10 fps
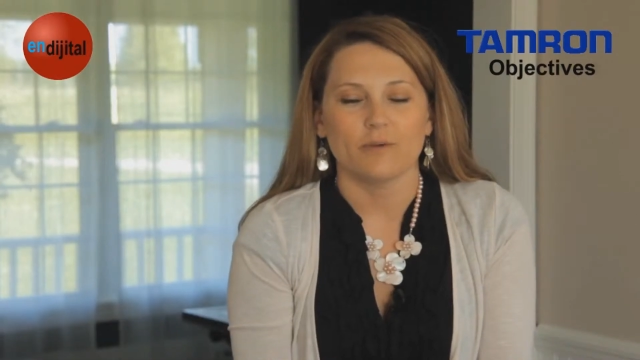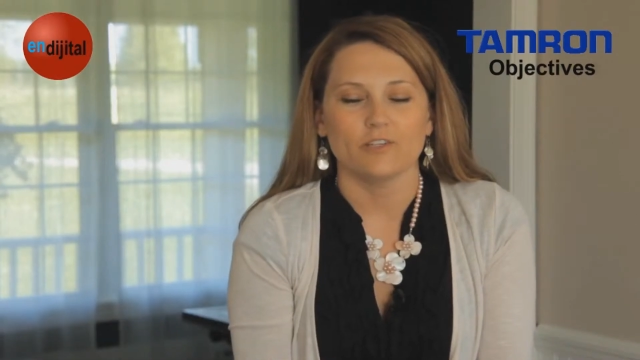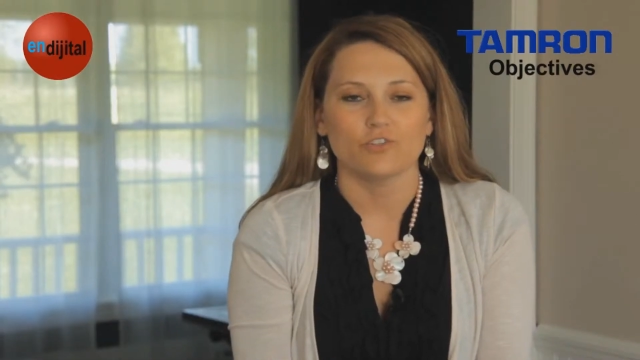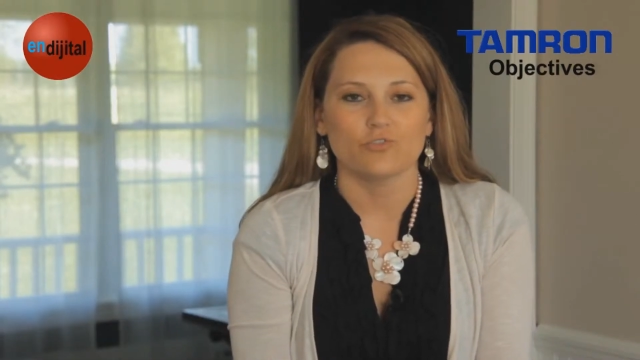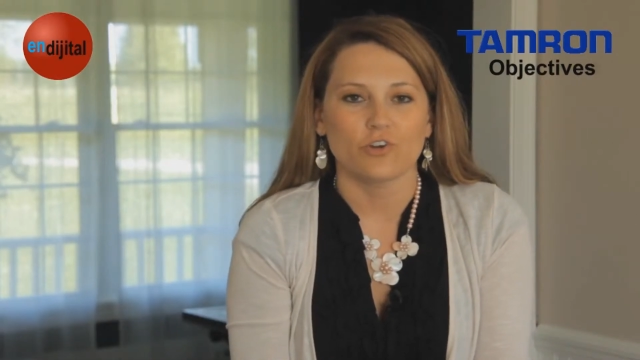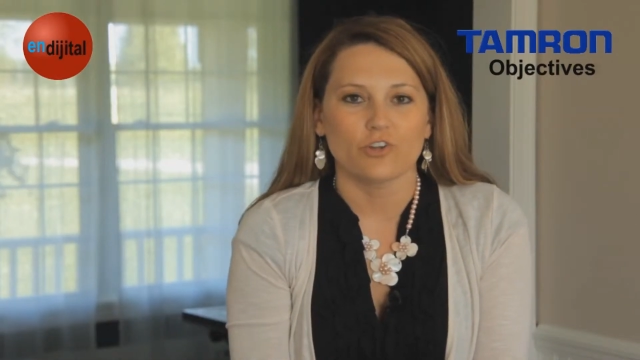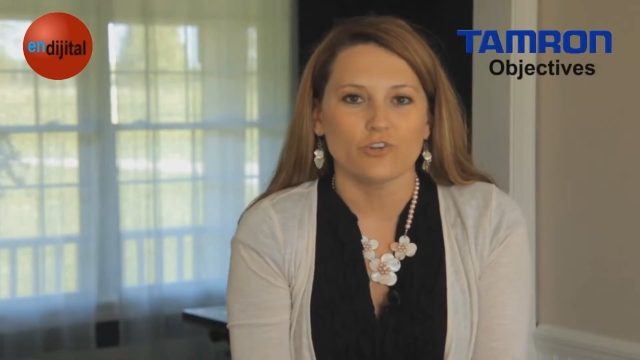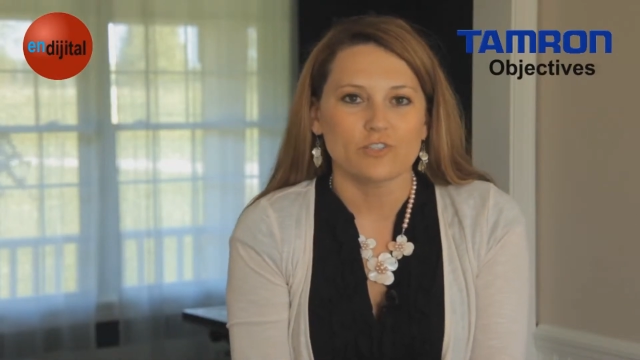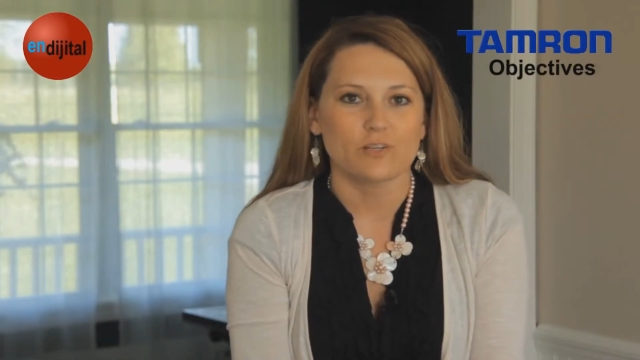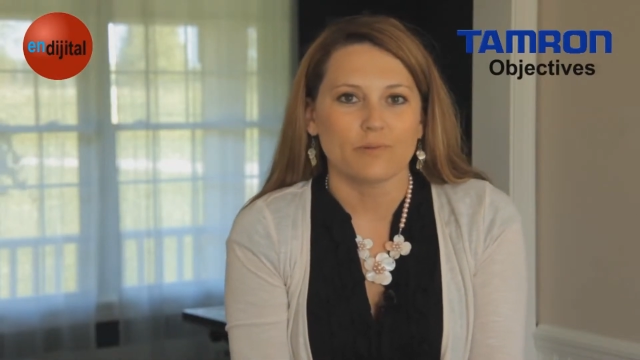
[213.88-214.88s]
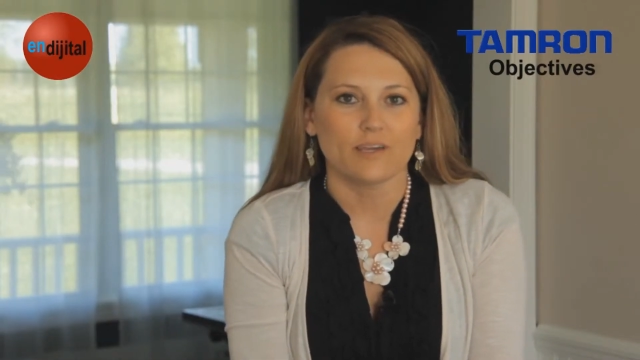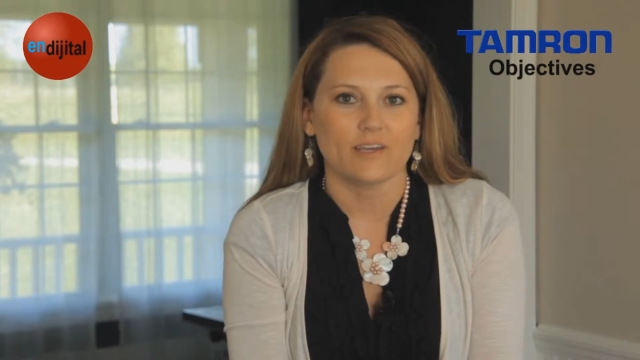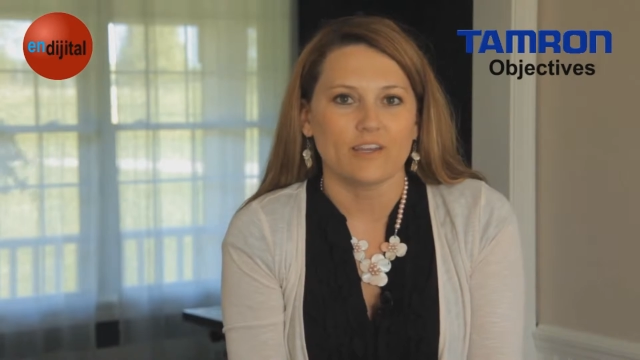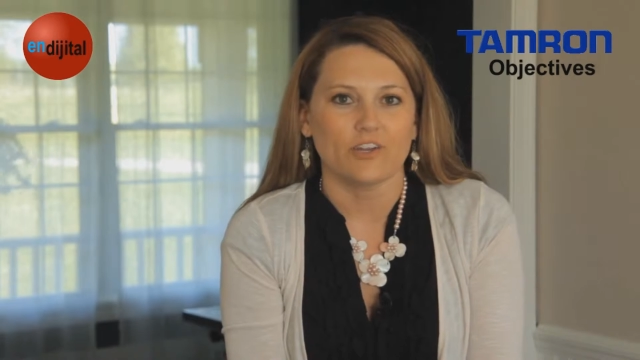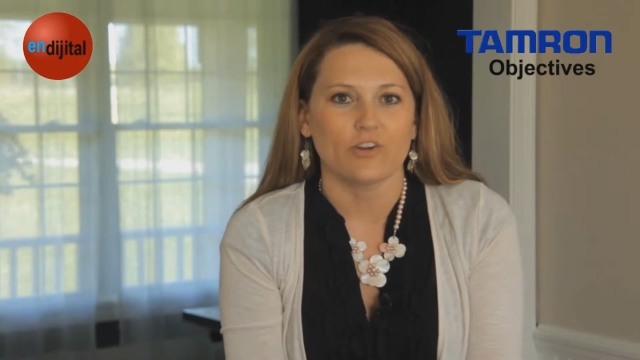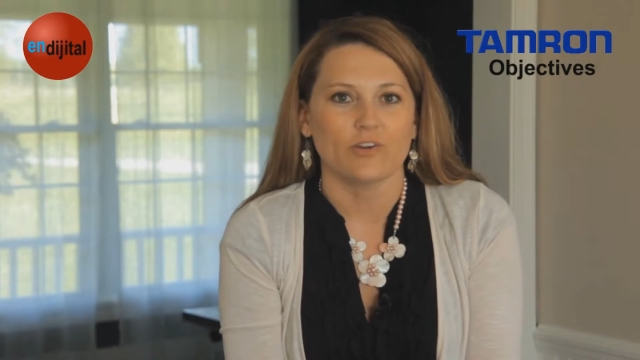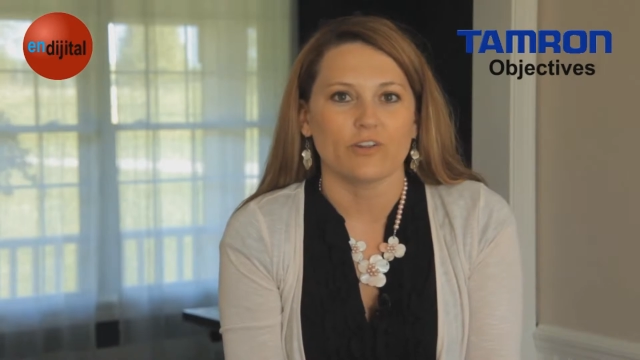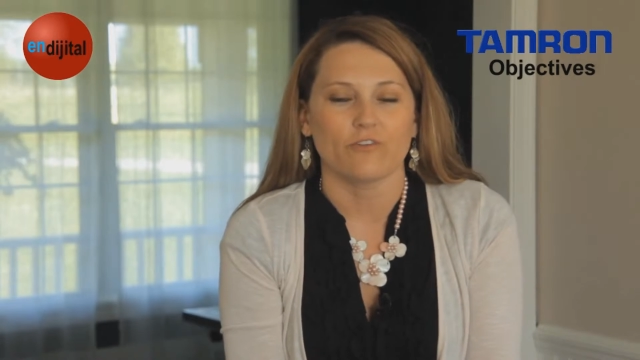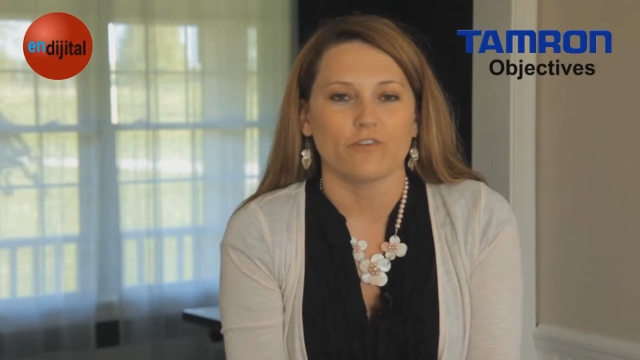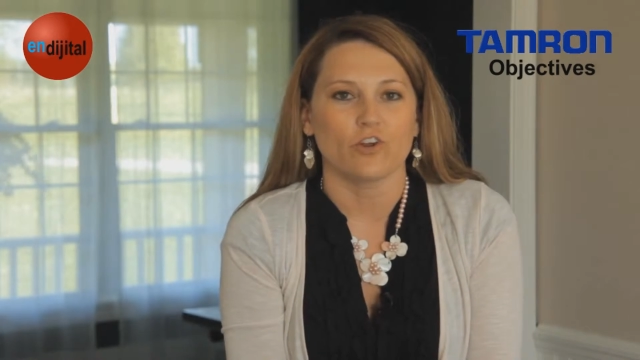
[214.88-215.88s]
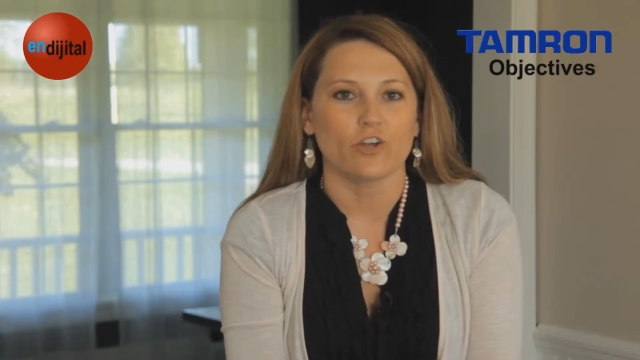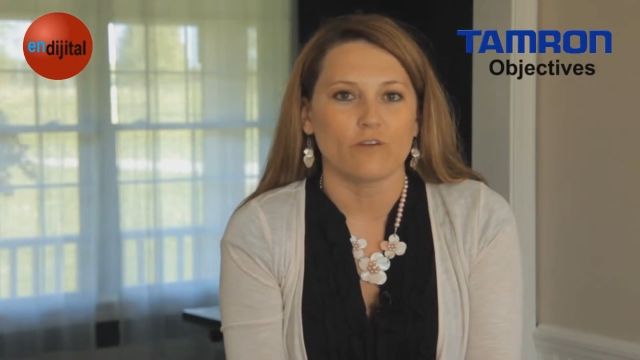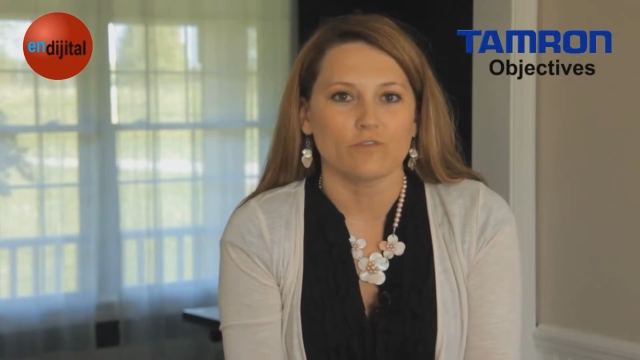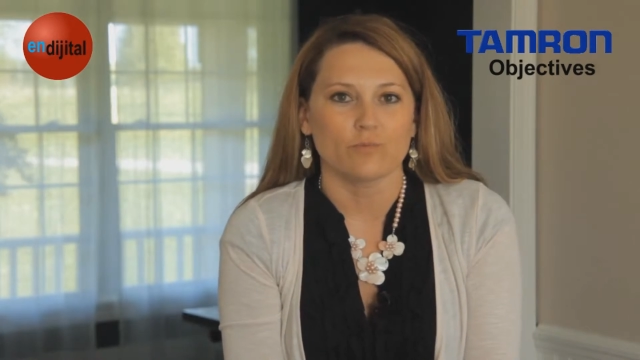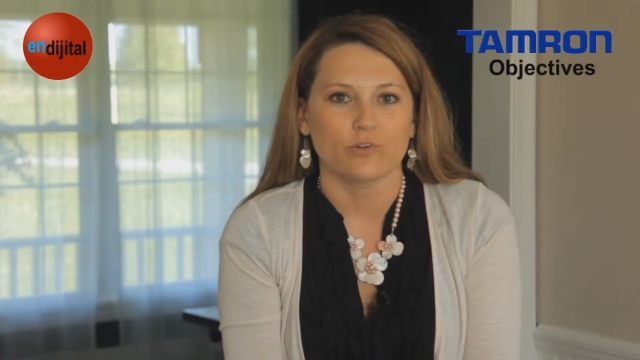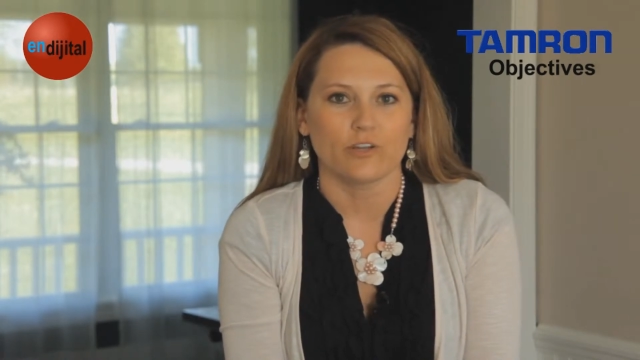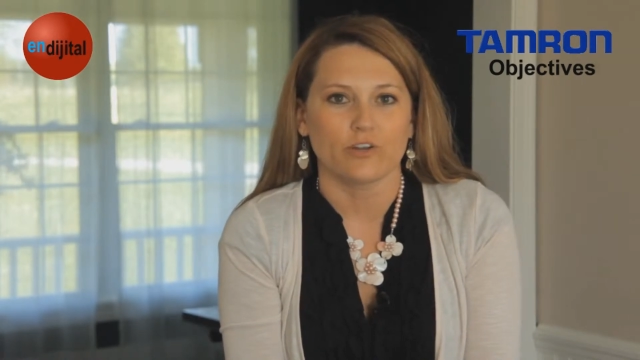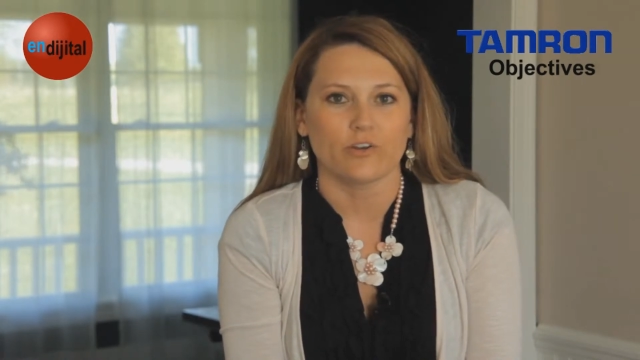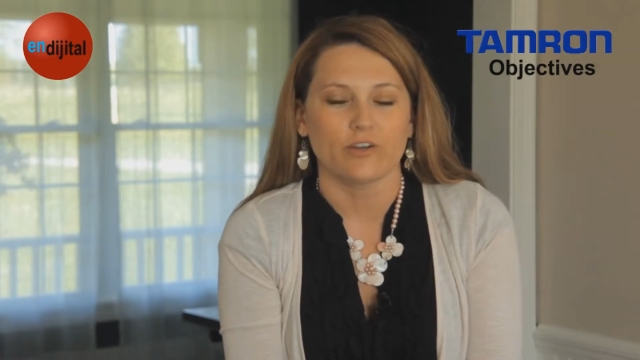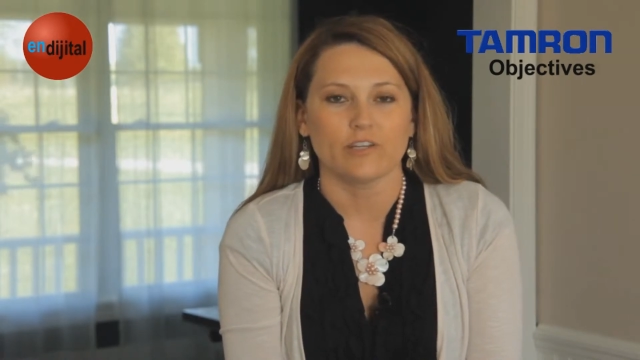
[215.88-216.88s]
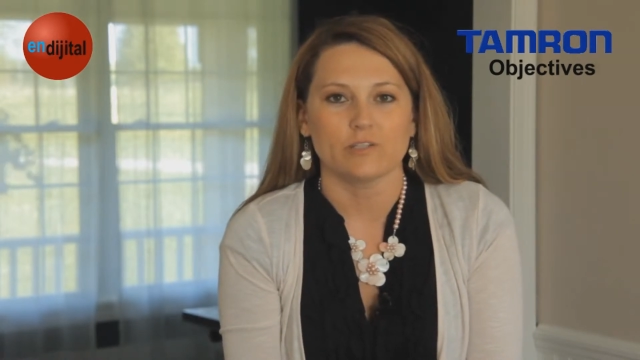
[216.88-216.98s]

and my children are used to playing here and they're very comfortable here,